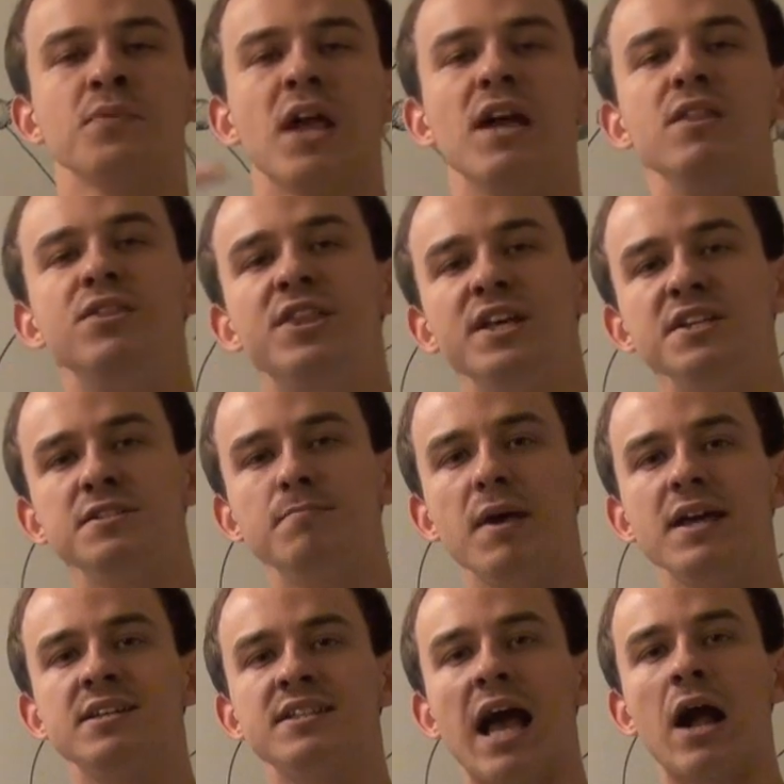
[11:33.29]
And this
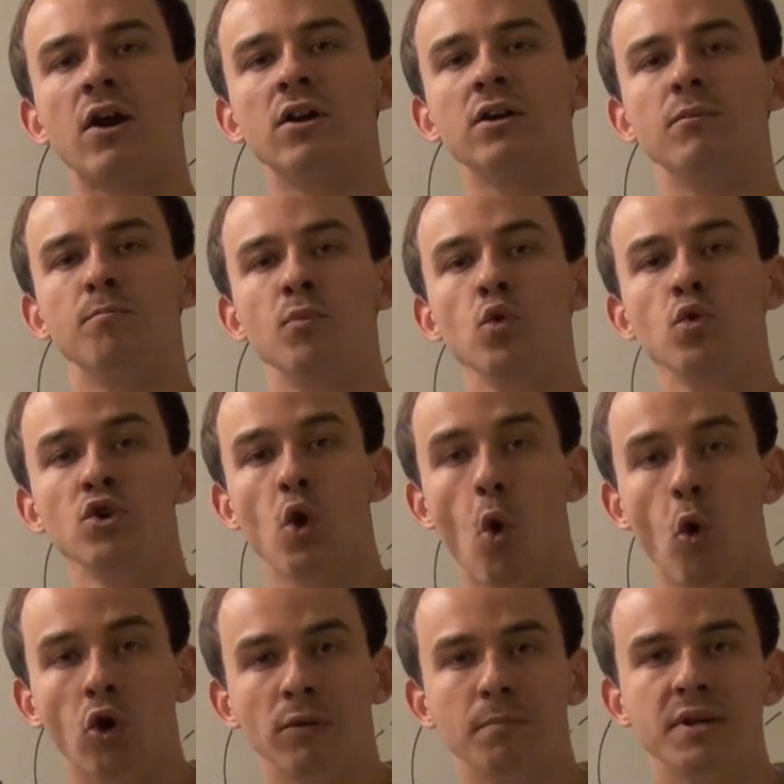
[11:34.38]
makes our moon
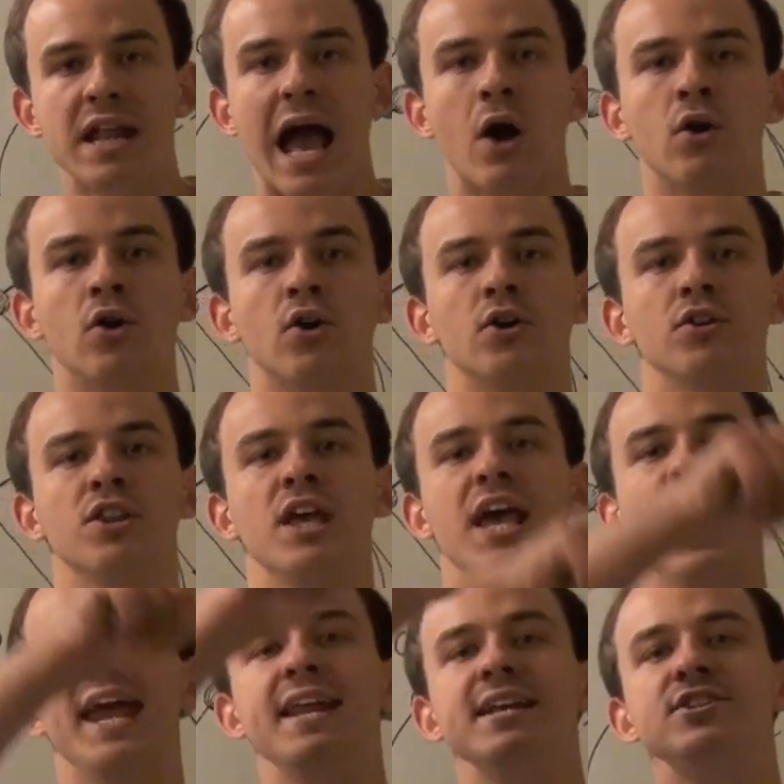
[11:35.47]
orbit our earth
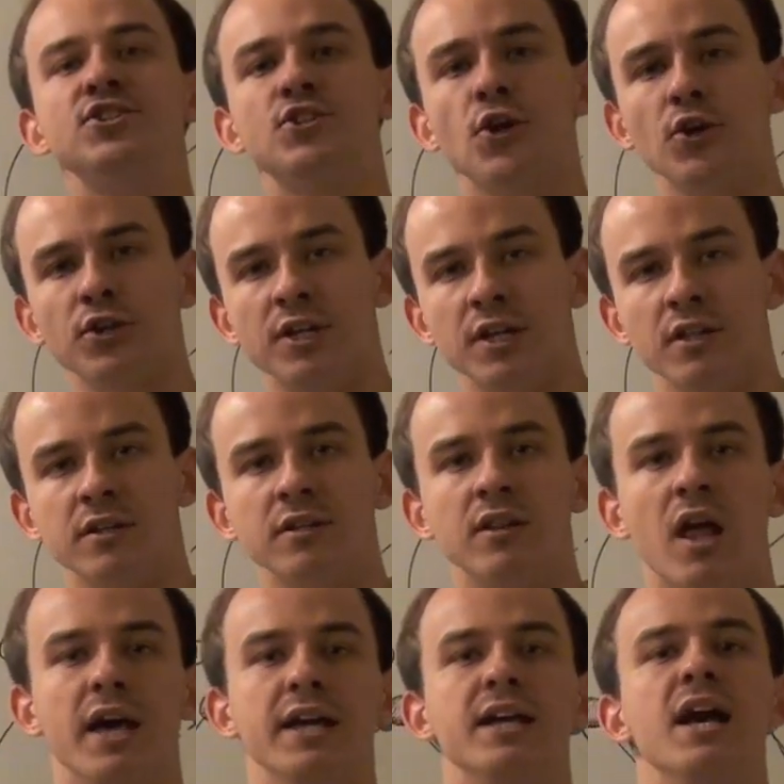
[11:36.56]
in a
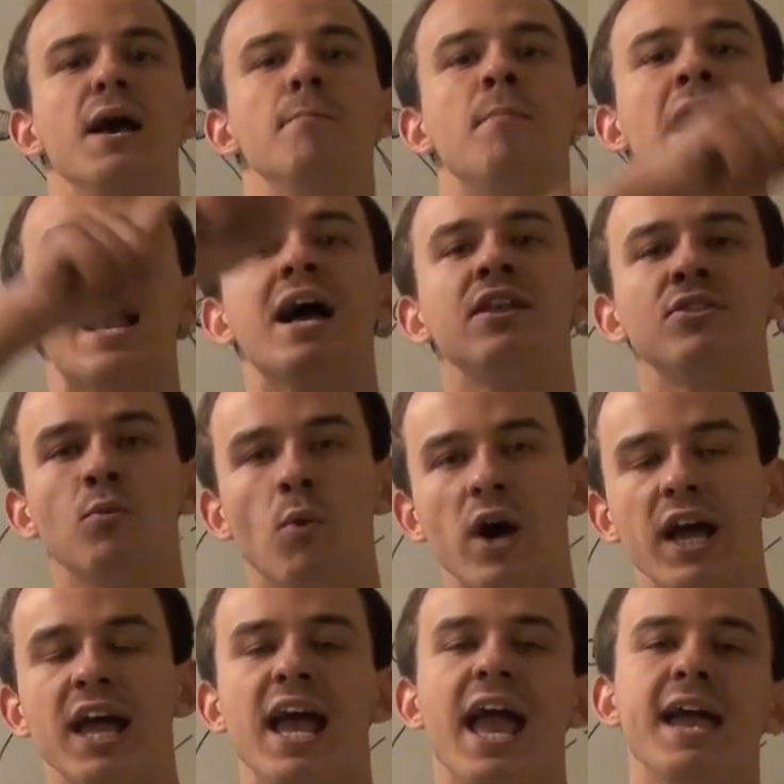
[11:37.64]
circular-like
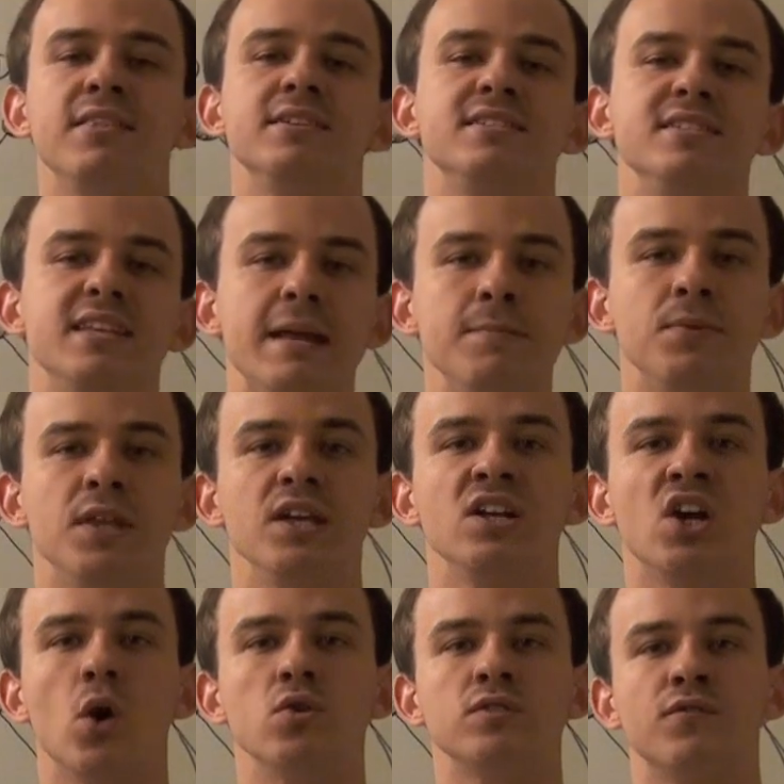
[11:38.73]
pathway. And the same thing
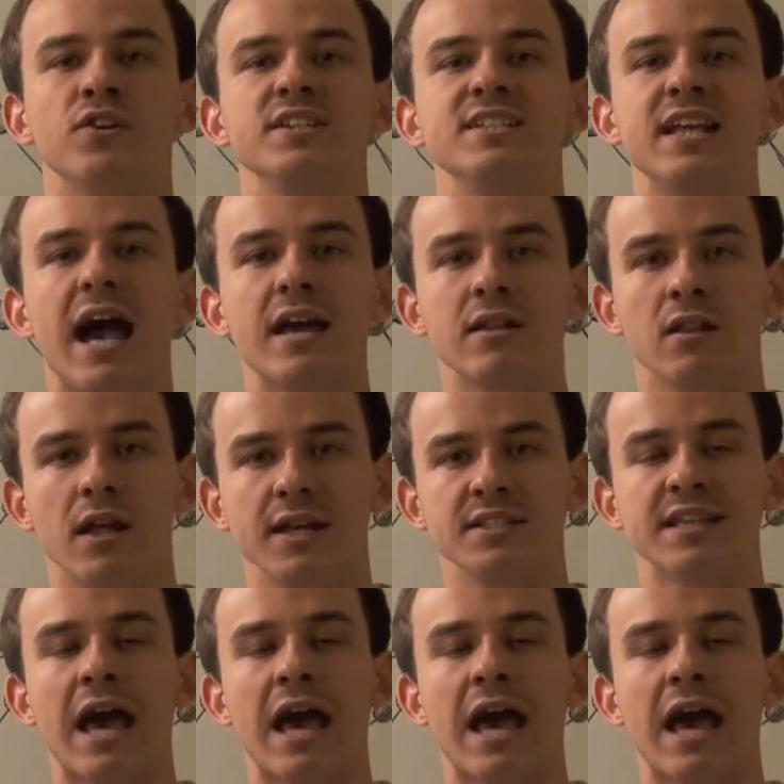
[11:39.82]
goes for satellites.